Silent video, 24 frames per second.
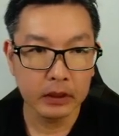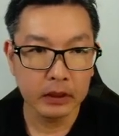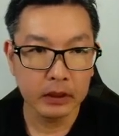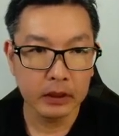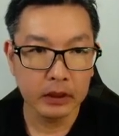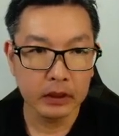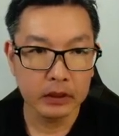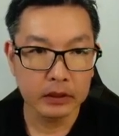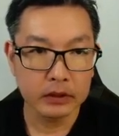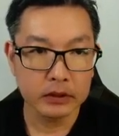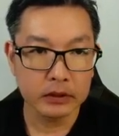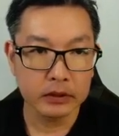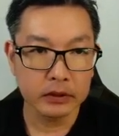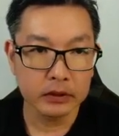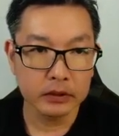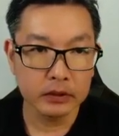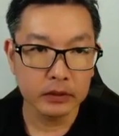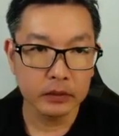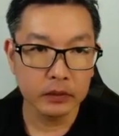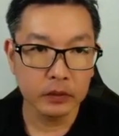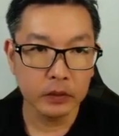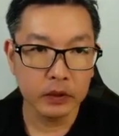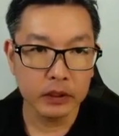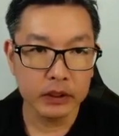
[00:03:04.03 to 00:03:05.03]
so
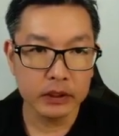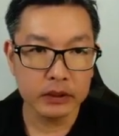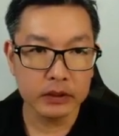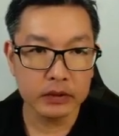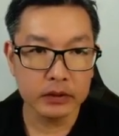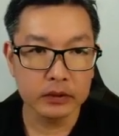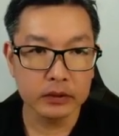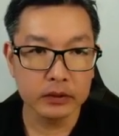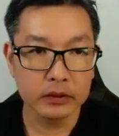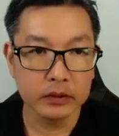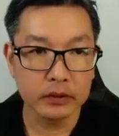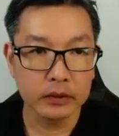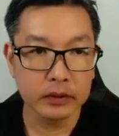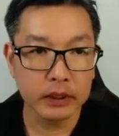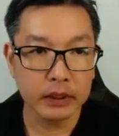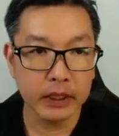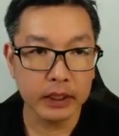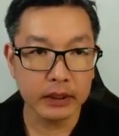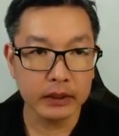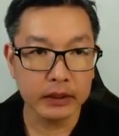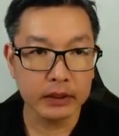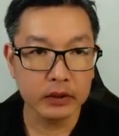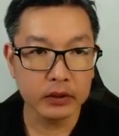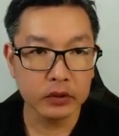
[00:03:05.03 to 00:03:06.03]
once you
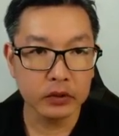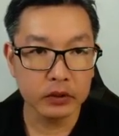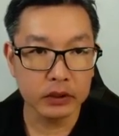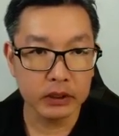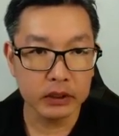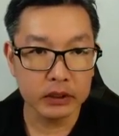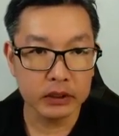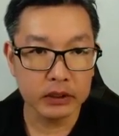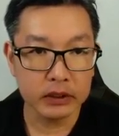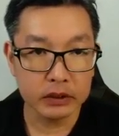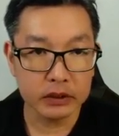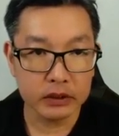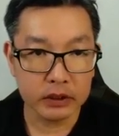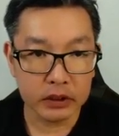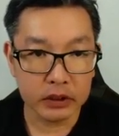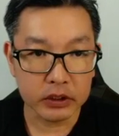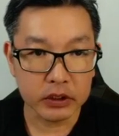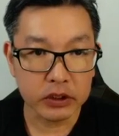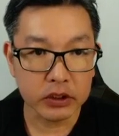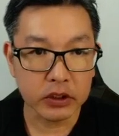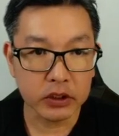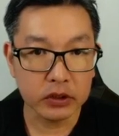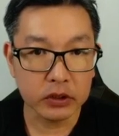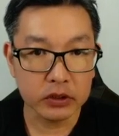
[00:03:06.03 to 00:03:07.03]
get into the
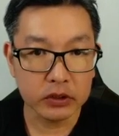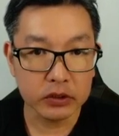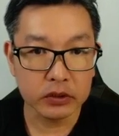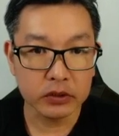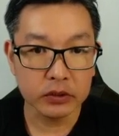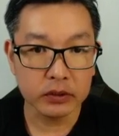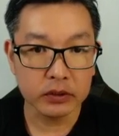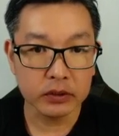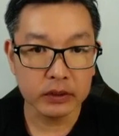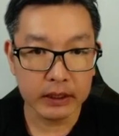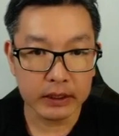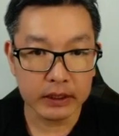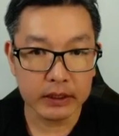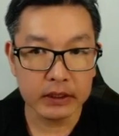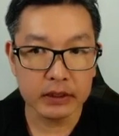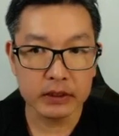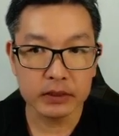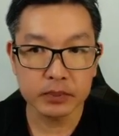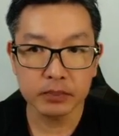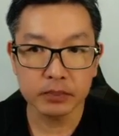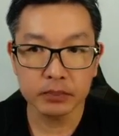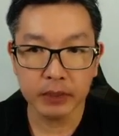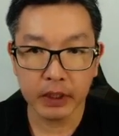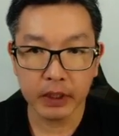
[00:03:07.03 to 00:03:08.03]
Search Console
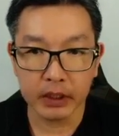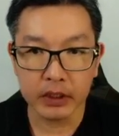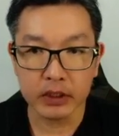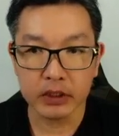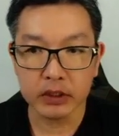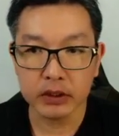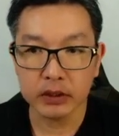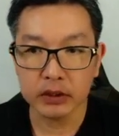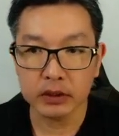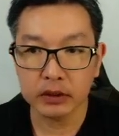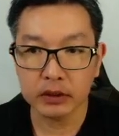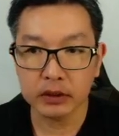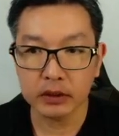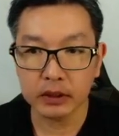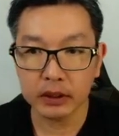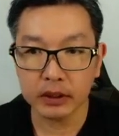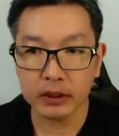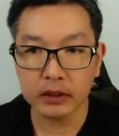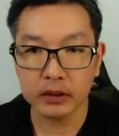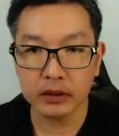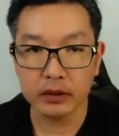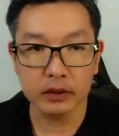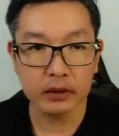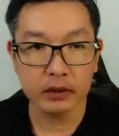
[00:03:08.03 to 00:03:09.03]
links page,
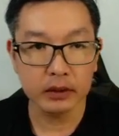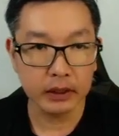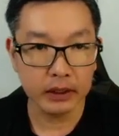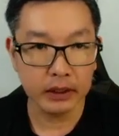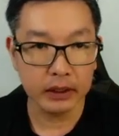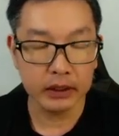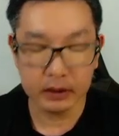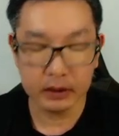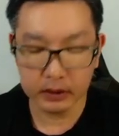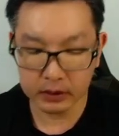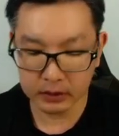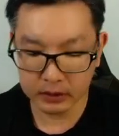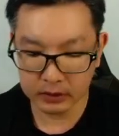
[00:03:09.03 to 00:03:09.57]
click on Link.